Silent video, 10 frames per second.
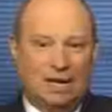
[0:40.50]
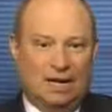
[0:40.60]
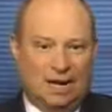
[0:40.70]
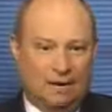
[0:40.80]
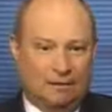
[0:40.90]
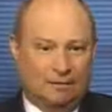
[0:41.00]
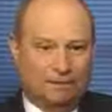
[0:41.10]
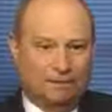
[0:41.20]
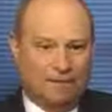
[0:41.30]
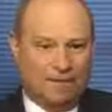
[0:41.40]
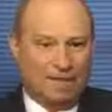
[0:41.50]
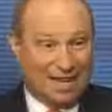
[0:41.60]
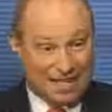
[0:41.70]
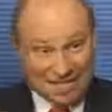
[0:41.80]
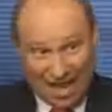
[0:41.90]
Now,
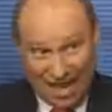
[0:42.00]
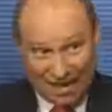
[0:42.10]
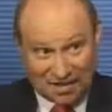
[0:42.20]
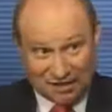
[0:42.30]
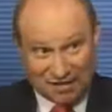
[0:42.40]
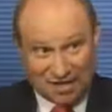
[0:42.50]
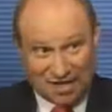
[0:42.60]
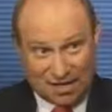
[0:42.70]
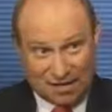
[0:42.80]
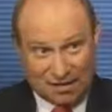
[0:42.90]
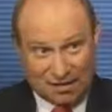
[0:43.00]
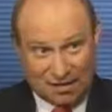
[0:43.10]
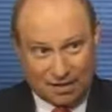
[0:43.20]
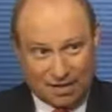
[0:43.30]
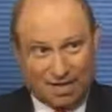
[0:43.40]
the size of it
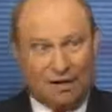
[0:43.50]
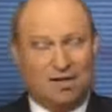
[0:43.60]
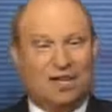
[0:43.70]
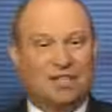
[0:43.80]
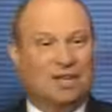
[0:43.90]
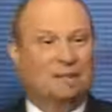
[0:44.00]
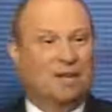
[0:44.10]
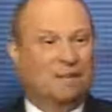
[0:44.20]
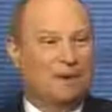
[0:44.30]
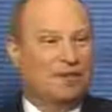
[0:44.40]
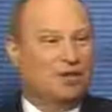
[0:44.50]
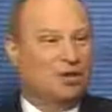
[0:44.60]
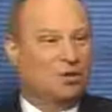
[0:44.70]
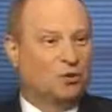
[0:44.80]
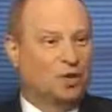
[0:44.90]
tells us something about the
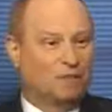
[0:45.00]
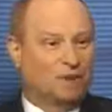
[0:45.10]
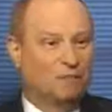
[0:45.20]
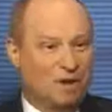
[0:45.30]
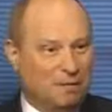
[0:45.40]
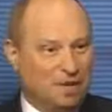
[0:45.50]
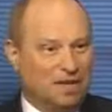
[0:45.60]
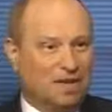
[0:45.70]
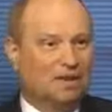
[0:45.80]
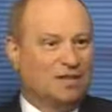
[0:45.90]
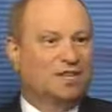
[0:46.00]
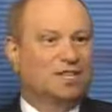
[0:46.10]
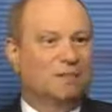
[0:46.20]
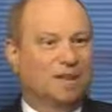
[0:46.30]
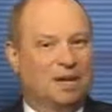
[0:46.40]
degree of commitment, tells us
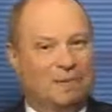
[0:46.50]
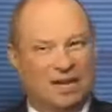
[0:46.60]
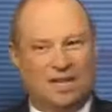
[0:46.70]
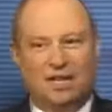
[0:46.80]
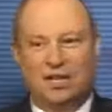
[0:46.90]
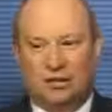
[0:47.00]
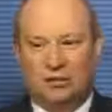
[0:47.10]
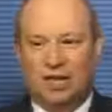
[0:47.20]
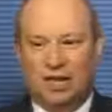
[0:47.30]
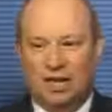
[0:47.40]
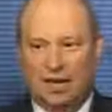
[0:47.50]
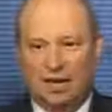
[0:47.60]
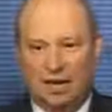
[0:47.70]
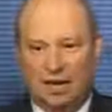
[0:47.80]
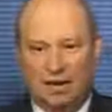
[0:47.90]
something about the degree
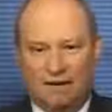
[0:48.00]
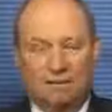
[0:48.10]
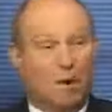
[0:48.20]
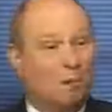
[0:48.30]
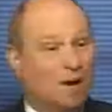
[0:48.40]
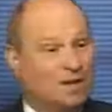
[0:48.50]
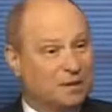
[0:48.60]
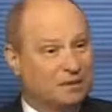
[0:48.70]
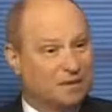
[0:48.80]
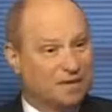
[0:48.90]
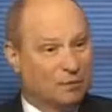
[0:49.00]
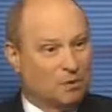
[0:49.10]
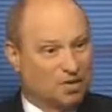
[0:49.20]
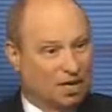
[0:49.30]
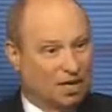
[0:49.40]
of momentum that we're
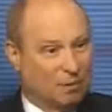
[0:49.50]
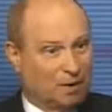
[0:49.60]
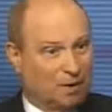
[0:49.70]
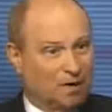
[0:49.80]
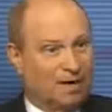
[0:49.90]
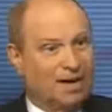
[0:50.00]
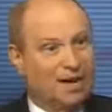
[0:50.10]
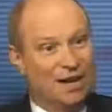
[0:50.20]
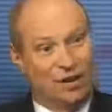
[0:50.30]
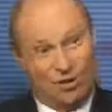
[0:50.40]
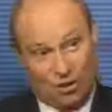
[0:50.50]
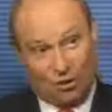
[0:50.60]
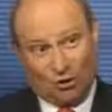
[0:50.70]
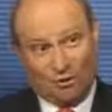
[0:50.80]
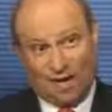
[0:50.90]
seeing in the market.
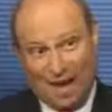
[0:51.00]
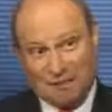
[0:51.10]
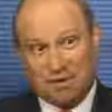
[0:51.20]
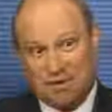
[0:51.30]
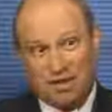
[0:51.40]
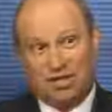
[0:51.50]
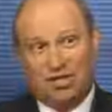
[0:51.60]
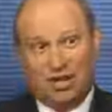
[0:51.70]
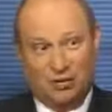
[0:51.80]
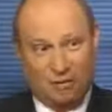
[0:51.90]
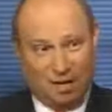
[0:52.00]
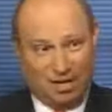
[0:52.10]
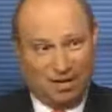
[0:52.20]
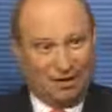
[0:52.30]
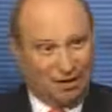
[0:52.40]
So, the observation that you
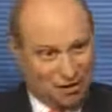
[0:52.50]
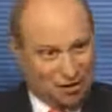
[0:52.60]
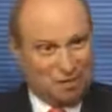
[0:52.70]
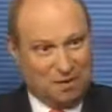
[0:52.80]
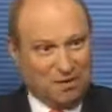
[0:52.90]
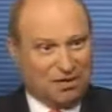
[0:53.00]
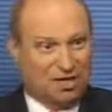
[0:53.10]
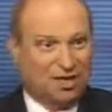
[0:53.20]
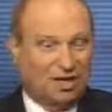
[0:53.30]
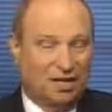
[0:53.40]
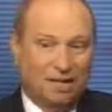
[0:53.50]
made there, that you just mentioned,